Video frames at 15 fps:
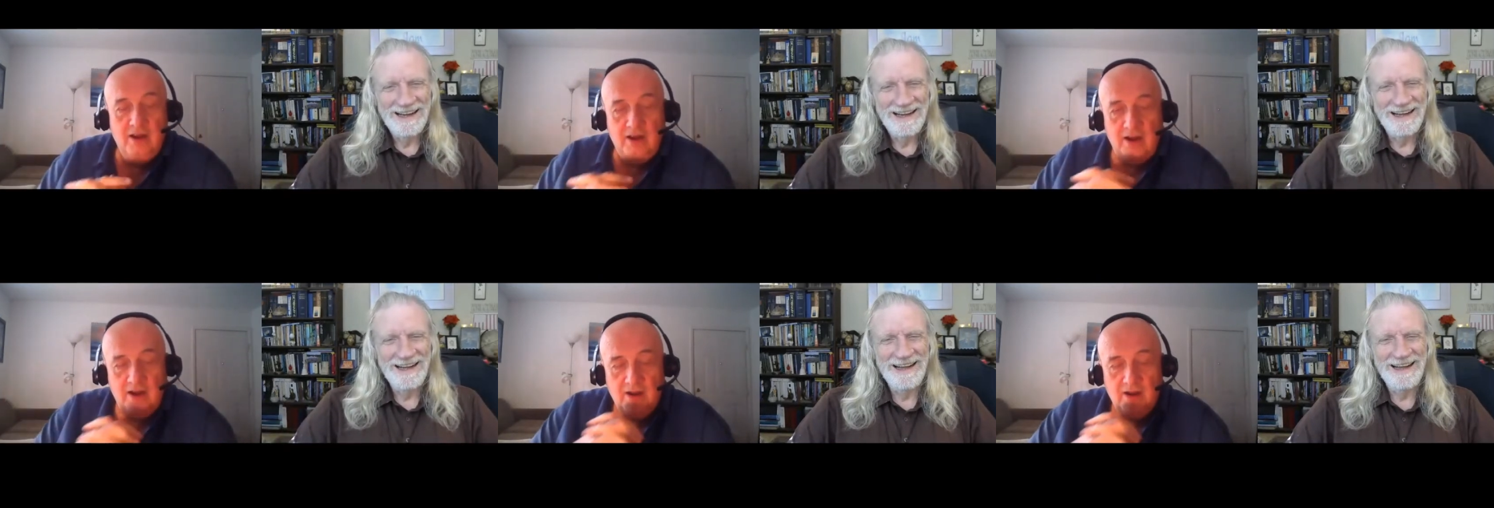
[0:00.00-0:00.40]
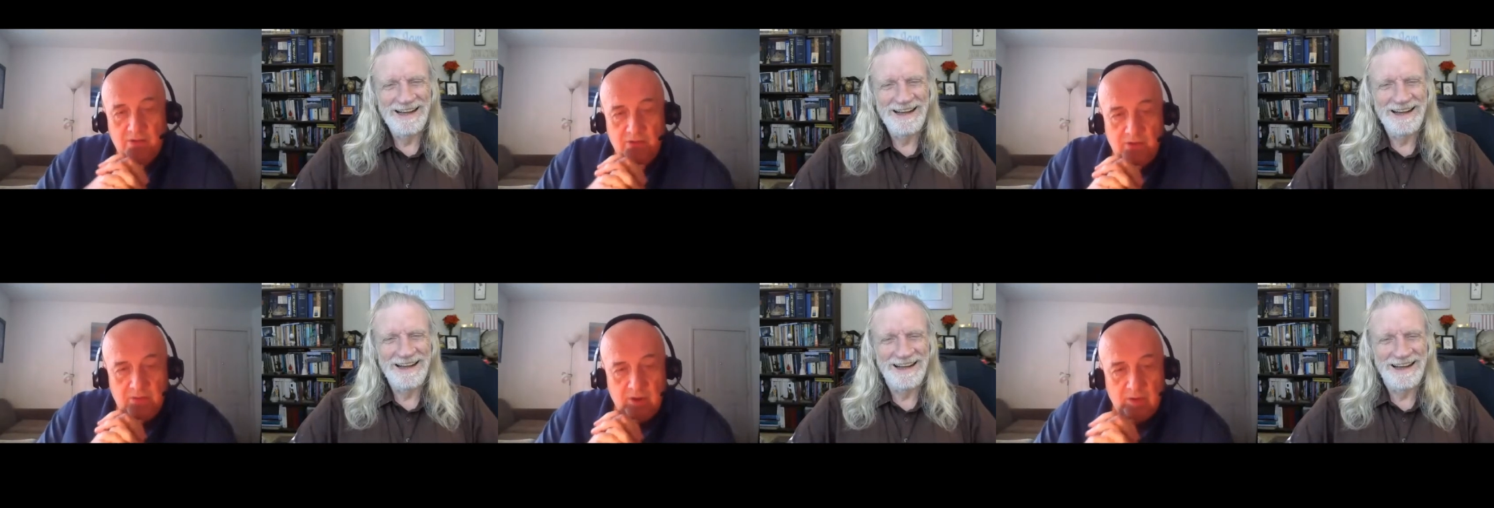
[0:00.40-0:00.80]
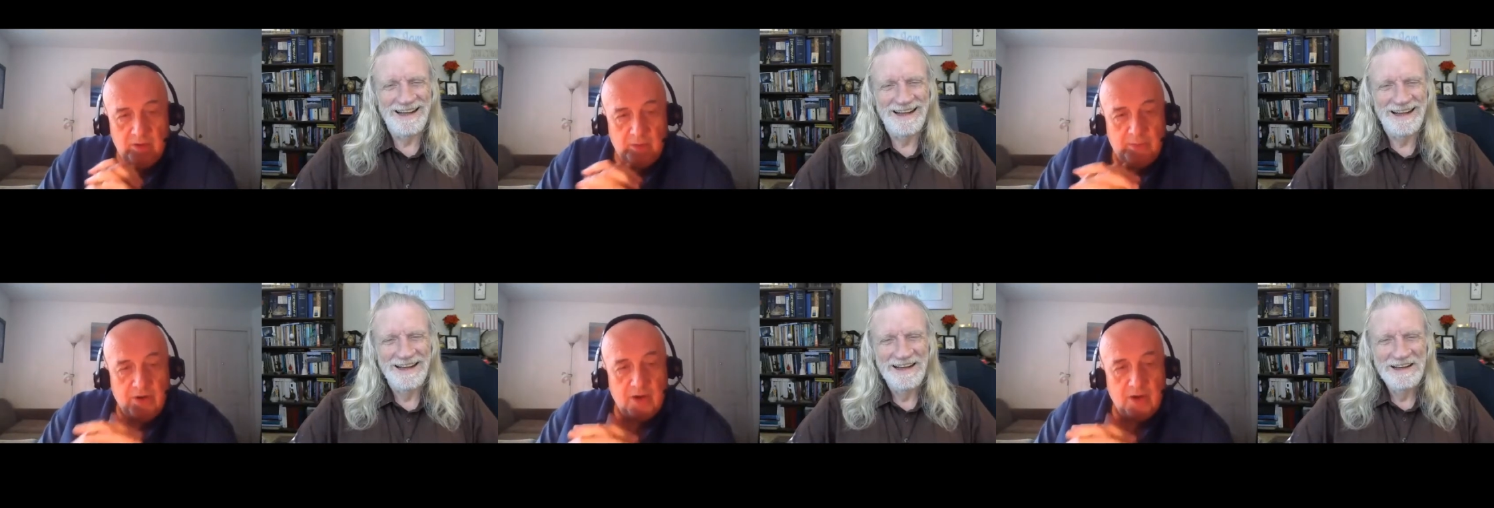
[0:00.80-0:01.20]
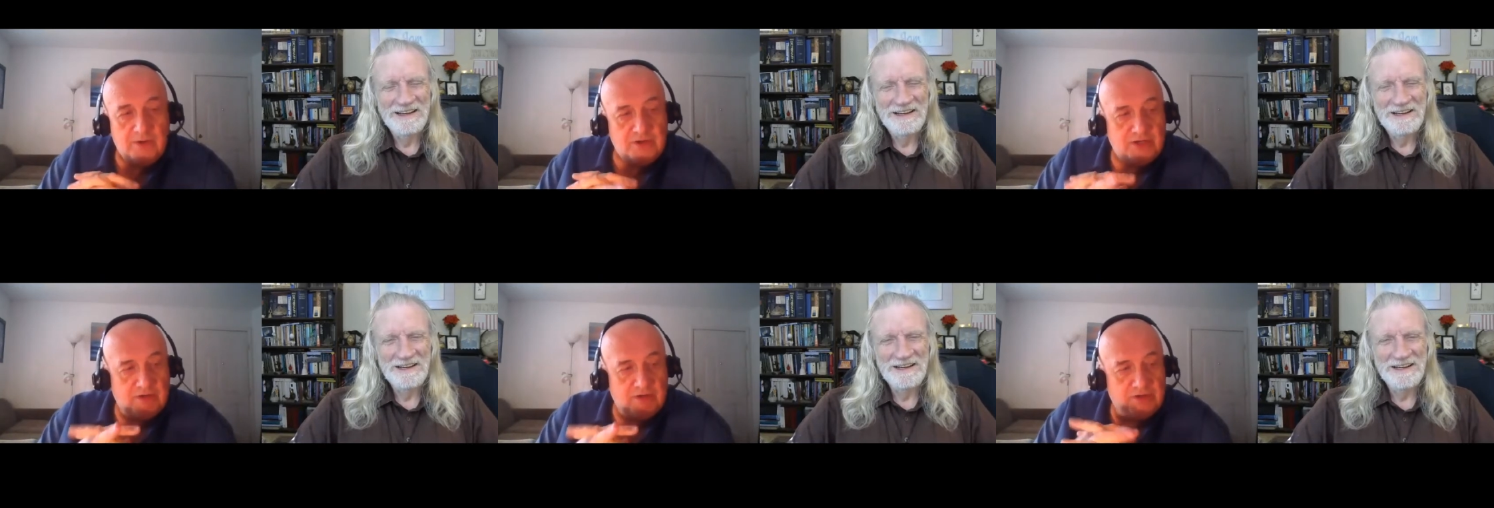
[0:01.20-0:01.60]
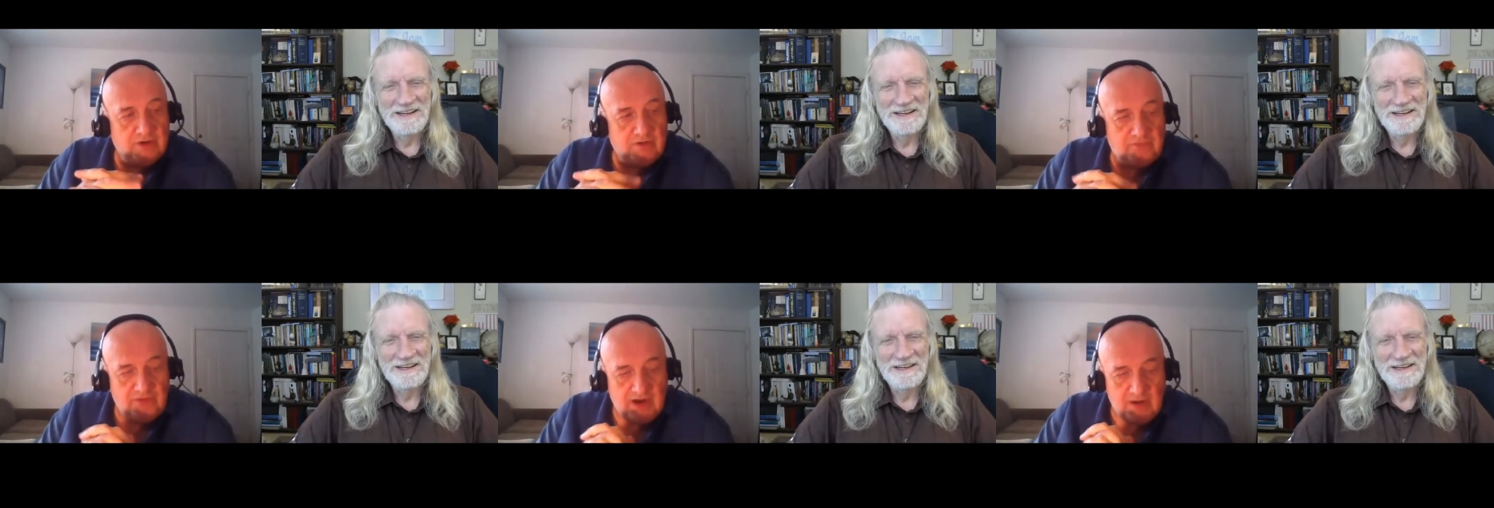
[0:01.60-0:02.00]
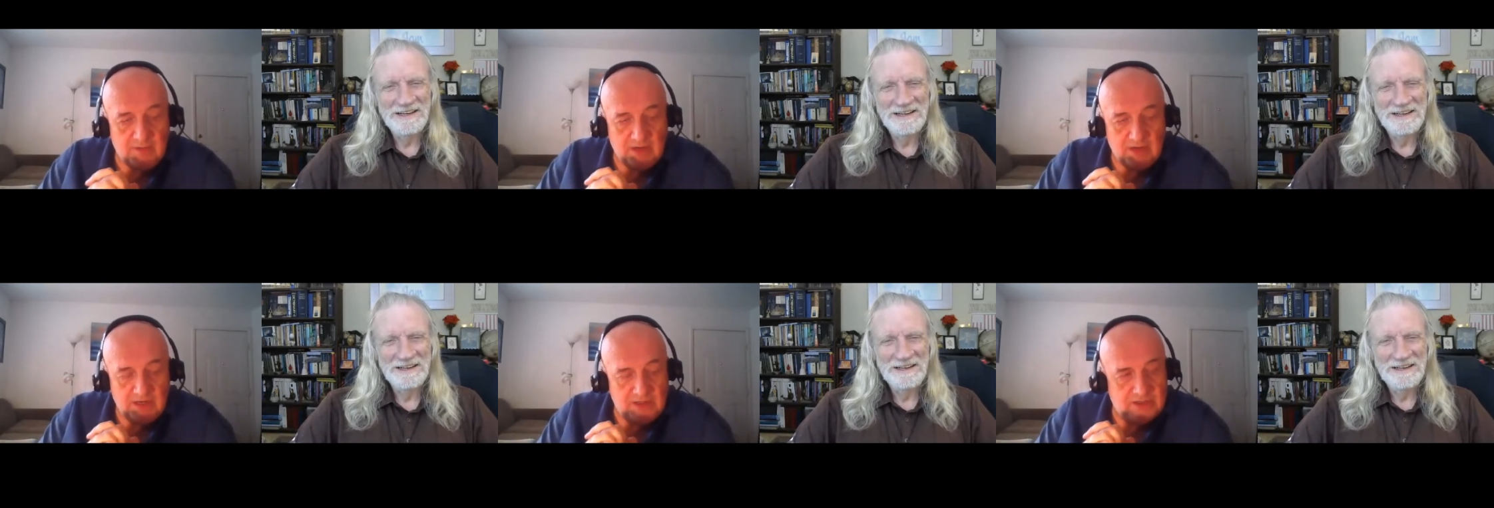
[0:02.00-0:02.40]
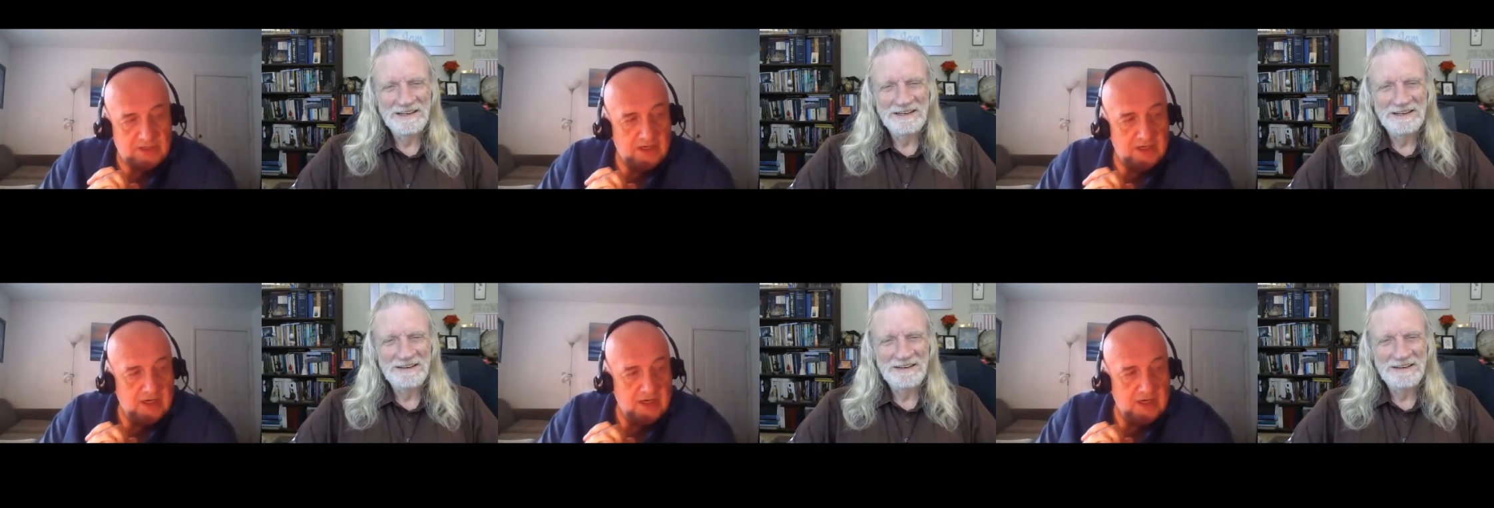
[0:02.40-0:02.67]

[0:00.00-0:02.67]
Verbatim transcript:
Speaker 1: you know, the, the, the, purpose of soul families